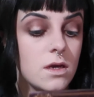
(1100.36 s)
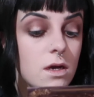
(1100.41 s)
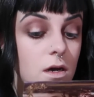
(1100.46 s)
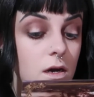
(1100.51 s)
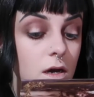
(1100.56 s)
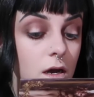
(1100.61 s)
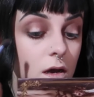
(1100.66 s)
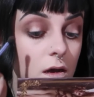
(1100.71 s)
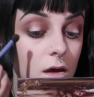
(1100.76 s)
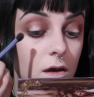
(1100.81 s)

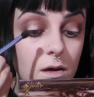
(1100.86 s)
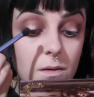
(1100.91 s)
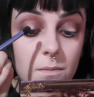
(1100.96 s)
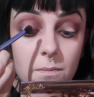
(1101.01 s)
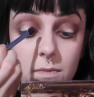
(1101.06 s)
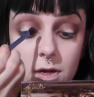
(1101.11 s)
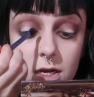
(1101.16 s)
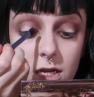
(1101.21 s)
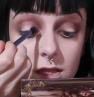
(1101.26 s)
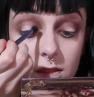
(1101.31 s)

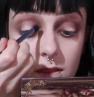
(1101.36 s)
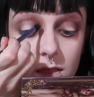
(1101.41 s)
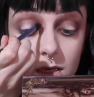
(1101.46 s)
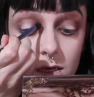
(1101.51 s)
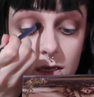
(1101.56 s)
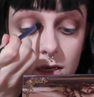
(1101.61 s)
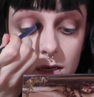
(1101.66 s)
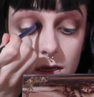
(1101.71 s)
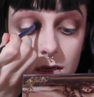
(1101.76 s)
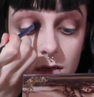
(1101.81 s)
in the
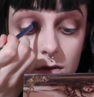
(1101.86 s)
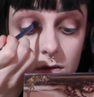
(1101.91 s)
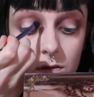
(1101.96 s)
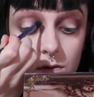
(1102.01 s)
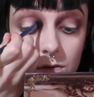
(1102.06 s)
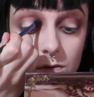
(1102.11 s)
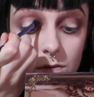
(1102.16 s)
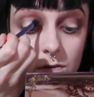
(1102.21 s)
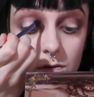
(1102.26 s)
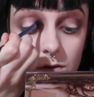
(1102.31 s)
inner
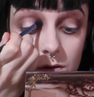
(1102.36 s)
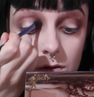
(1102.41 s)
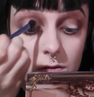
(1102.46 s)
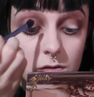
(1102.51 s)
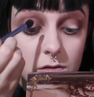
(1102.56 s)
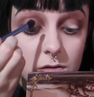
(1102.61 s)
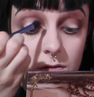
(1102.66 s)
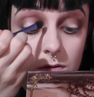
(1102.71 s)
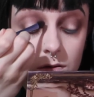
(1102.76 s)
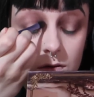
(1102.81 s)
corner,
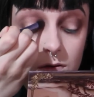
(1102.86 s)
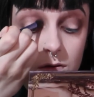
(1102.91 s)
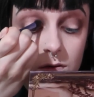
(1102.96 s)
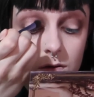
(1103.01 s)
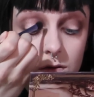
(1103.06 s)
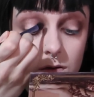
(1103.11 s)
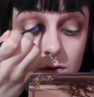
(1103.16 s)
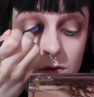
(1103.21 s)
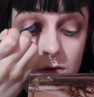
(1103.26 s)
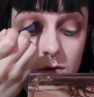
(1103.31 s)

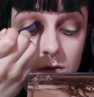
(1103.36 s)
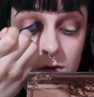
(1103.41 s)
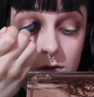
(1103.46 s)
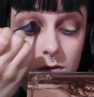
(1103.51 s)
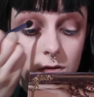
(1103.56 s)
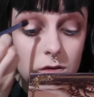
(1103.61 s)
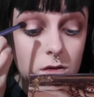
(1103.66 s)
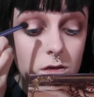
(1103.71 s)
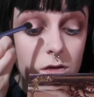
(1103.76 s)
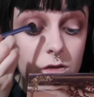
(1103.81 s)

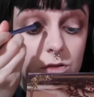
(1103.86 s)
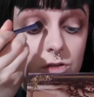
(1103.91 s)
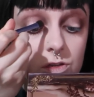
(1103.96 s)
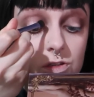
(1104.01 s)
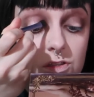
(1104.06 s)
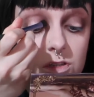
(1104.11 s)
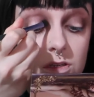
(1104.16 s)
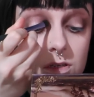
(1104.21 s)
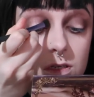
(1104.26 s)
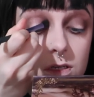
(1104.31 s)

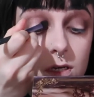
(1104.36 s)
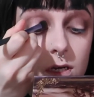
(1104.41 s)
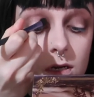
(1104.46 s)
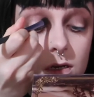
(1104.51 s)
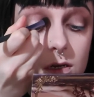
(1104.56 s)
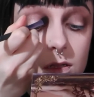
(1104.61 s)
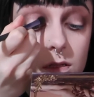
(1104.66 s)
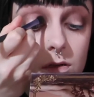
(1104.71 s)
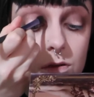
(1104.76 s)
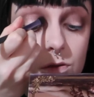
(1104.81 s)
just to
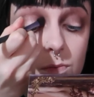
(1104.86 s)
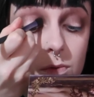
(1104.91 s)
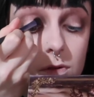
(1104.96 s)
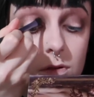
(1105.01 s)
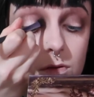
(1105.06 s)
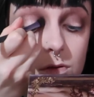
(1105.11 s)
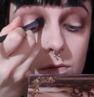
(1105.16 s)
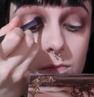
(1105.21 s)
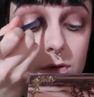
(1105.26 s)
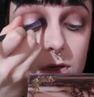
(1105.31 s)
darken that up a
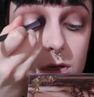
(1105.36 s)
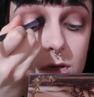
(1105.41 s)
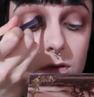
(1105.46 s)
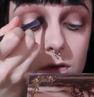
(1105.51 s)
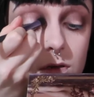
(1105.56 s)
little bit,